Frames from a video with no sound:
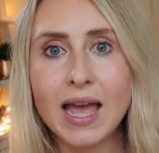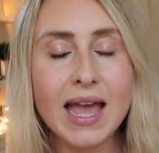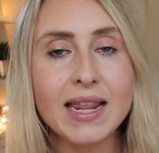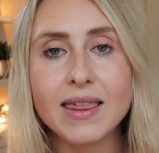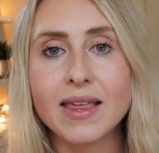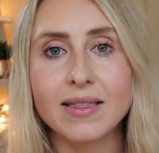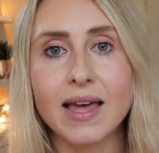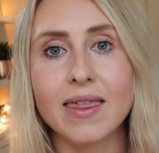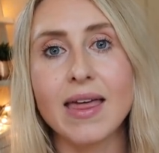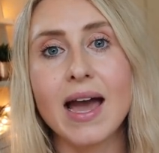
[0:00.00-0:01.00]
anything
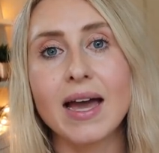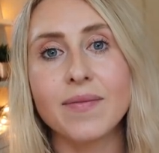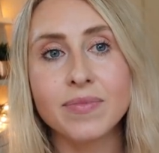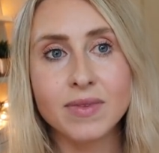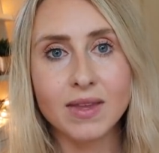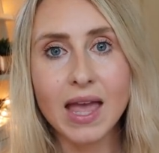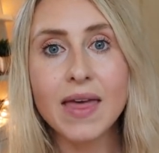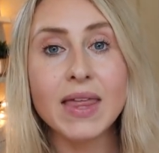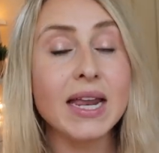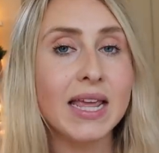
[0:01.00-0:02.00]
like that,
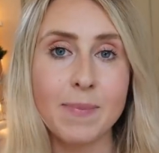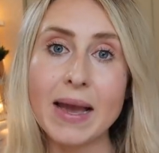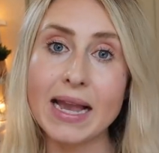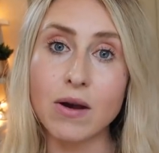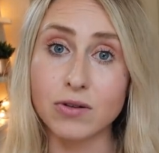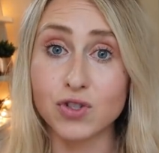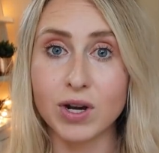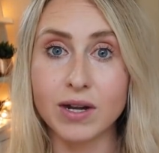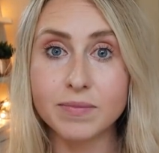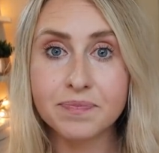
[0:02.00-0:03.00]
and then get back out on
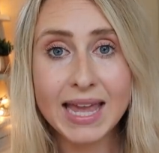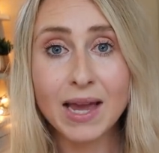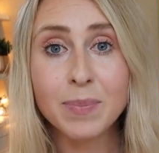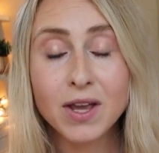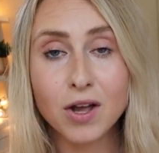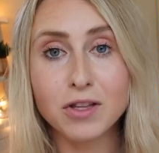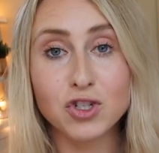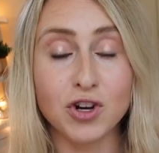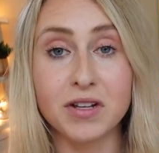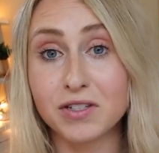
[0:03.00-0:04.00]
trail. Camping on the
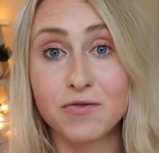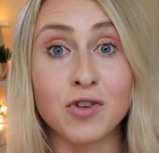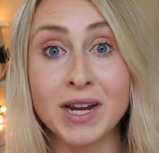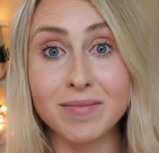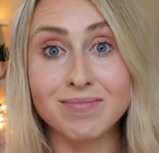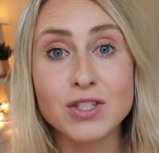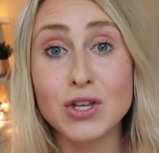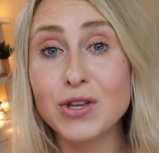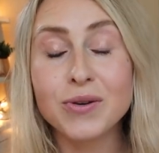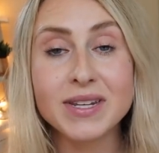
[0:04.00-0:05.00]
trail is free, so
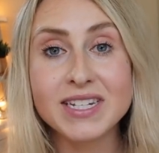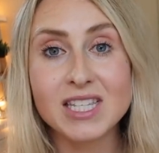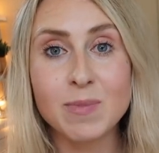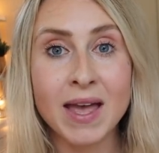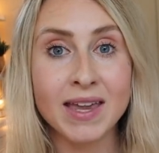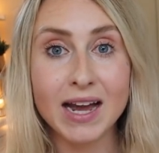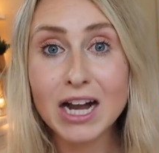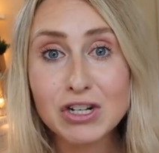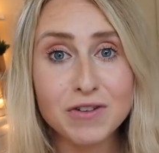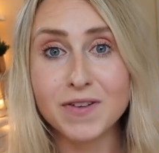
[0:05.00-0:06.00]
you don't need to spend
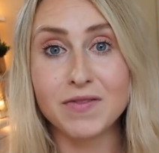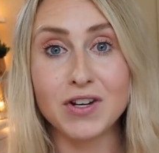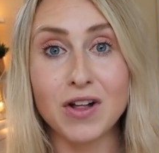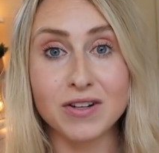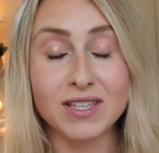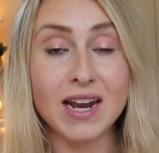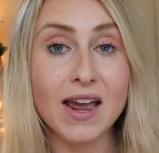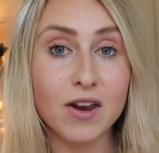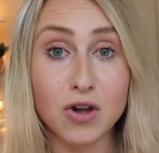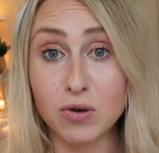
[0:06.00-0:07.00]
$150 a
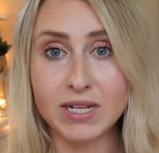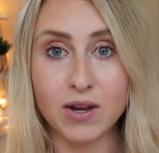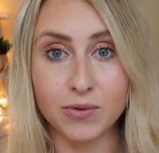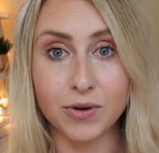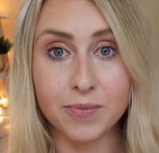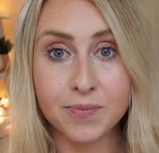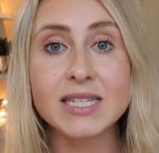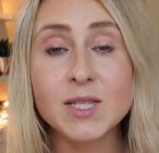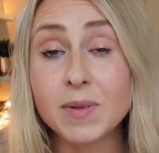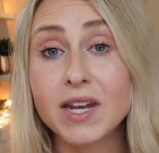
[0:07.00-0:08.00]
night on a hotel room.
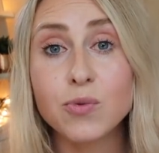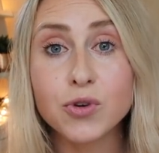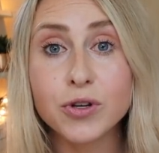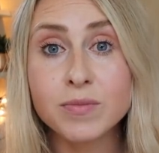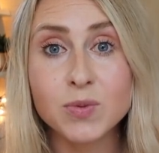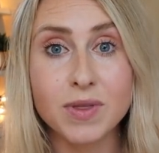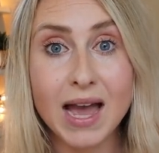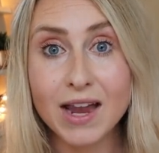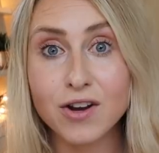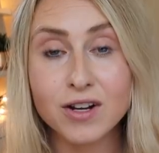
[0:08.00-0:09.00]
Splitting rooms with
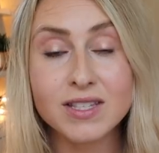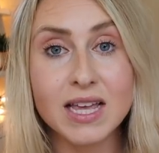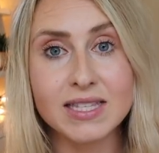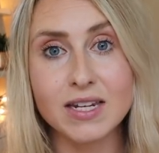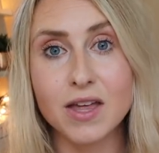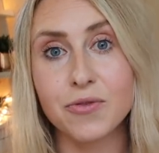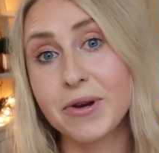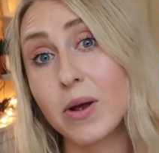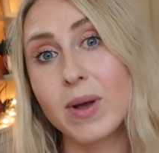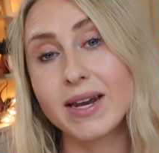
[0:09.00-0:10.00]
hikers is another
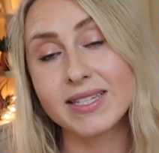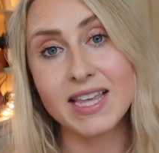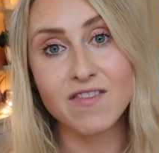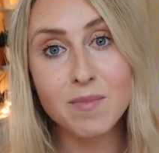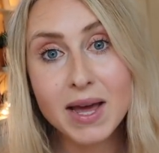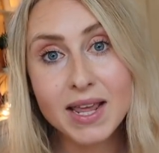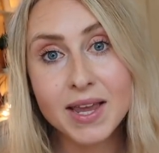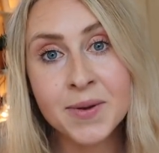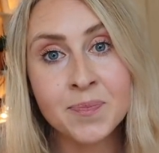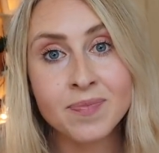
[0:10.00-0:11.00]
great way to save
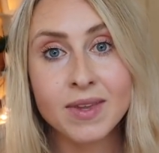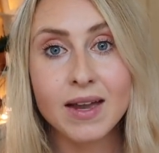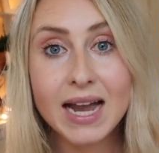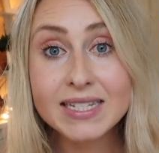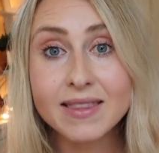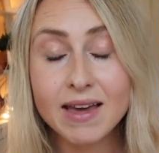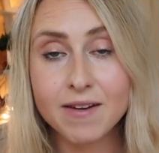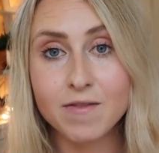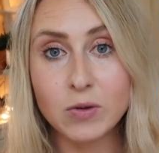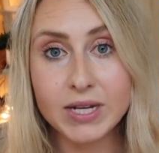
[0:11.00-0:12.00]
money. I did that
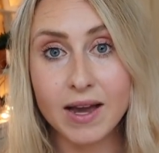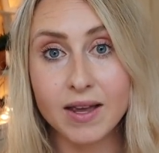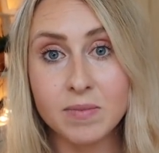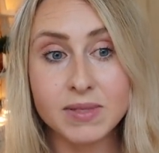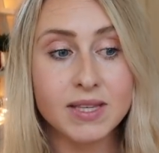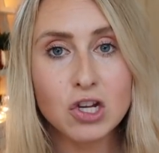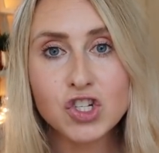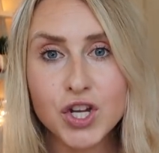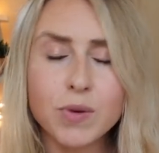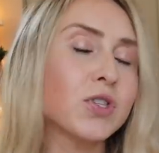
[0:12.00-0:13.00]
a few times.
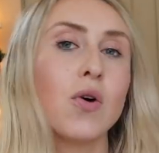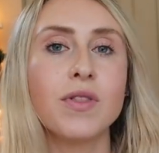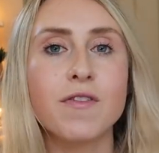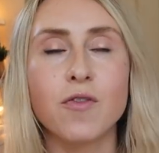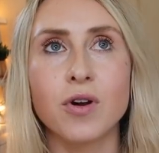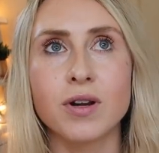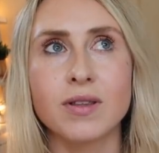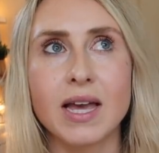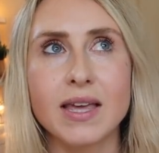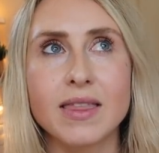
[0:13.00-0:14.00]
Usually it was only for
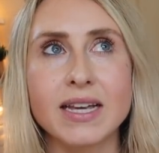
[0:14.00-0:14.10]
like